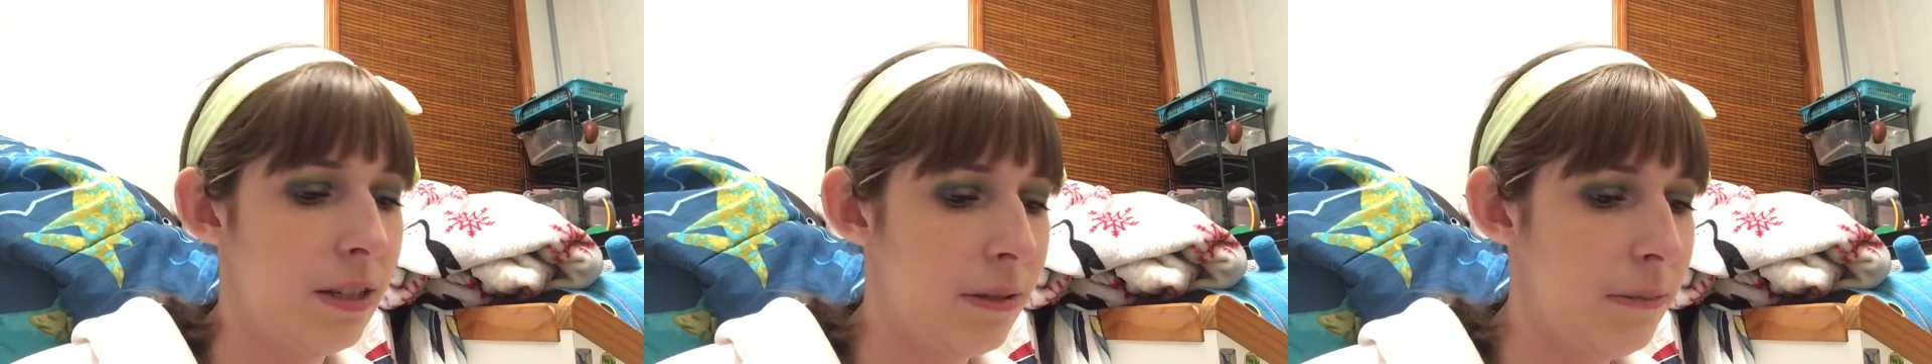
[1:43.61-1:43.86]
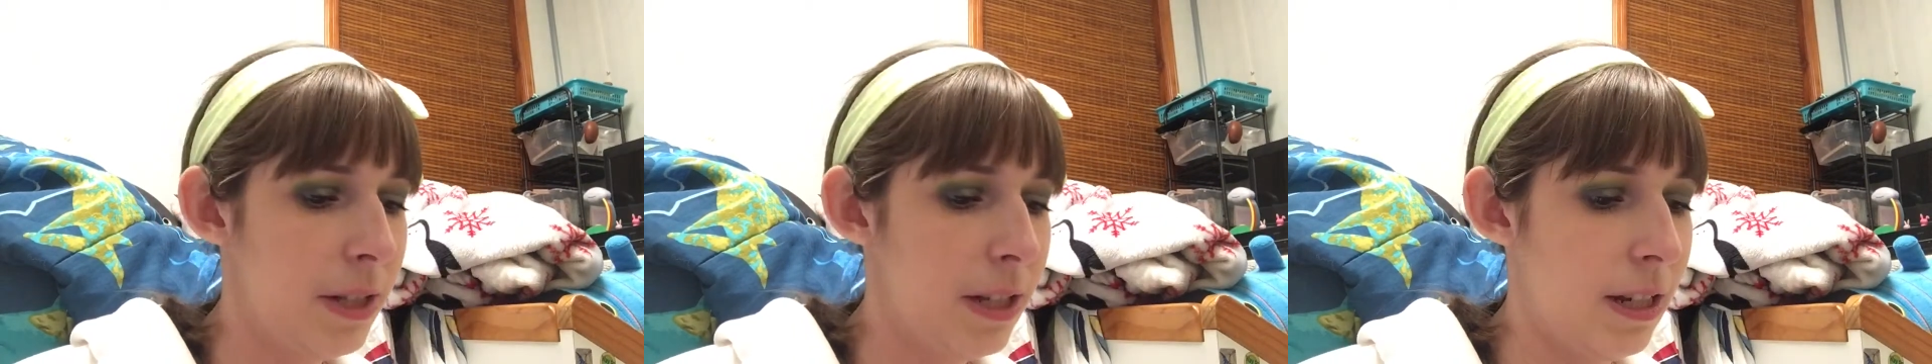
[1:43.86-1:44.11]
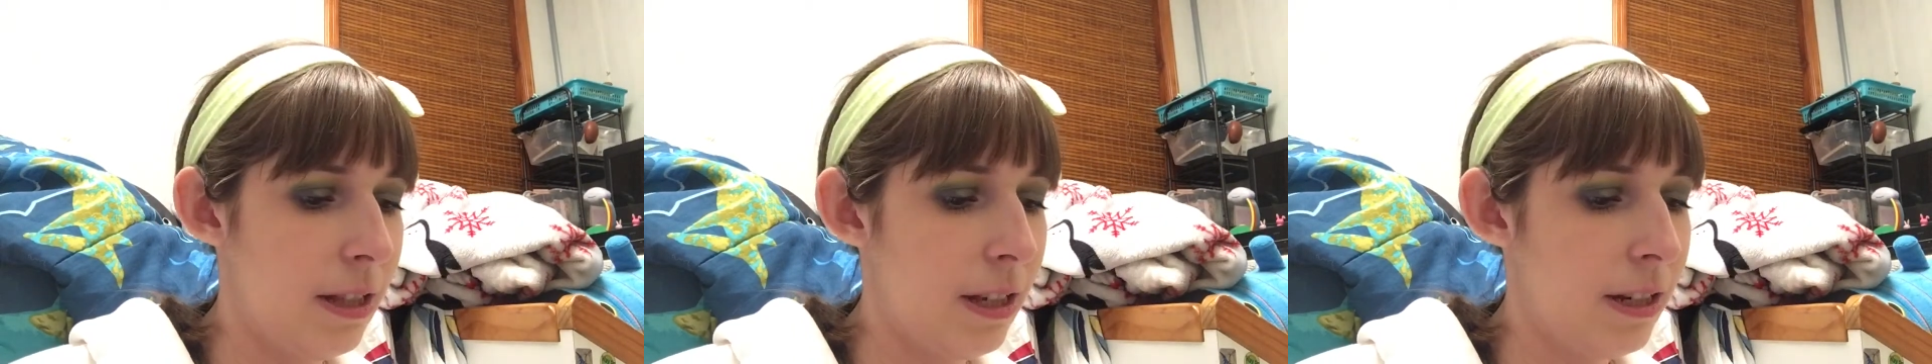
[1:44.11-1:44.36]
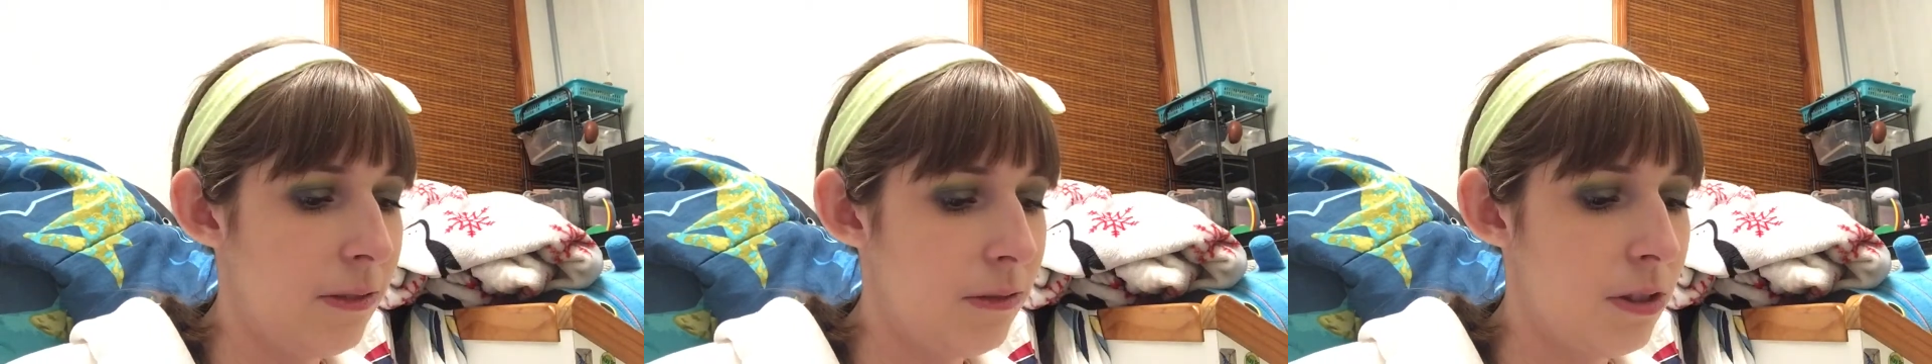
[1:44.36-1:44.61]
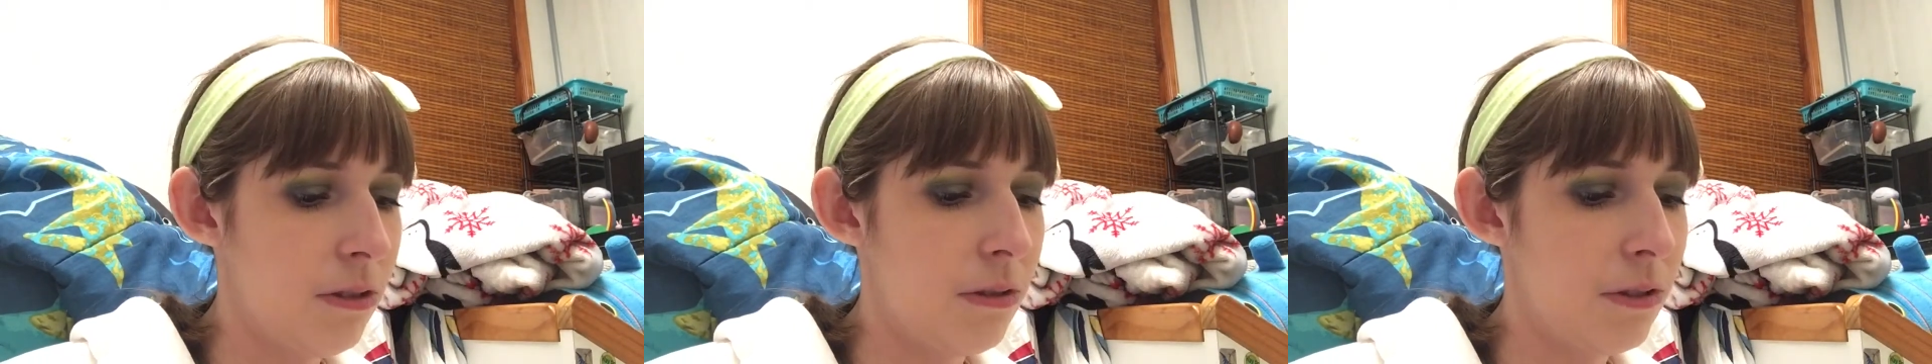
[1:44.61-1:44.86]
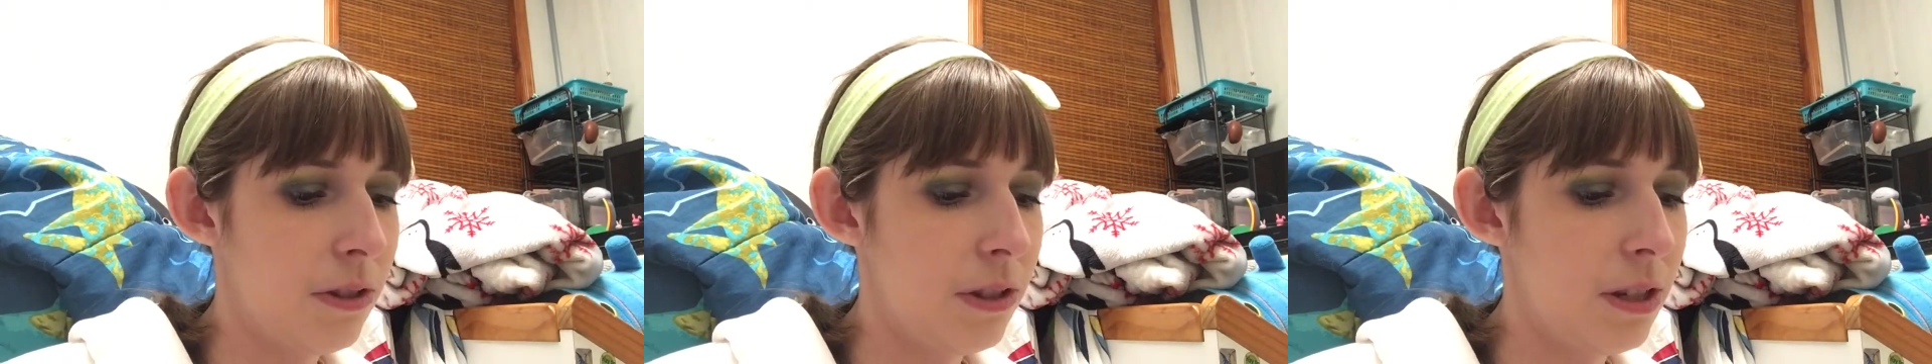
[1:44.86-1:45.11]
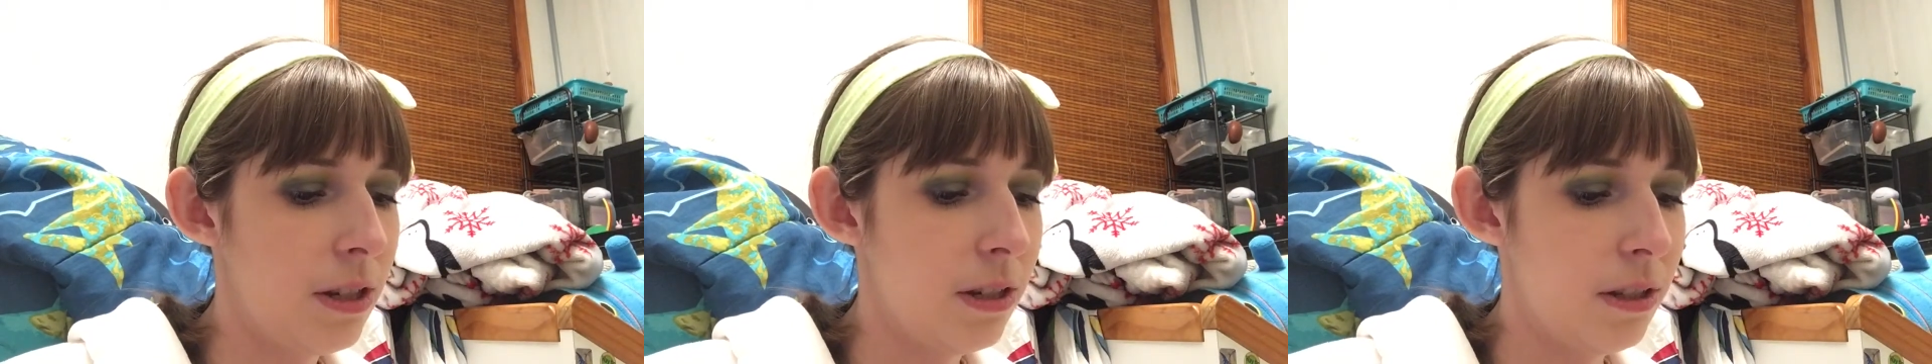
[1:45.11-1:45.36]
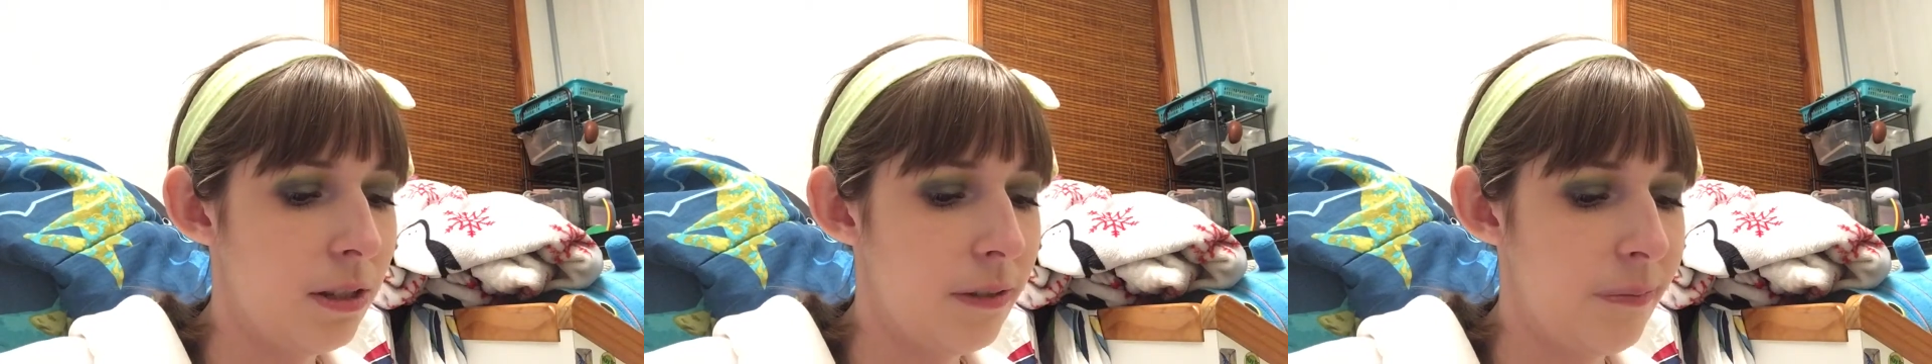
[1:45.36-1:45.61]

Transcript: Let me take that out so you can see it.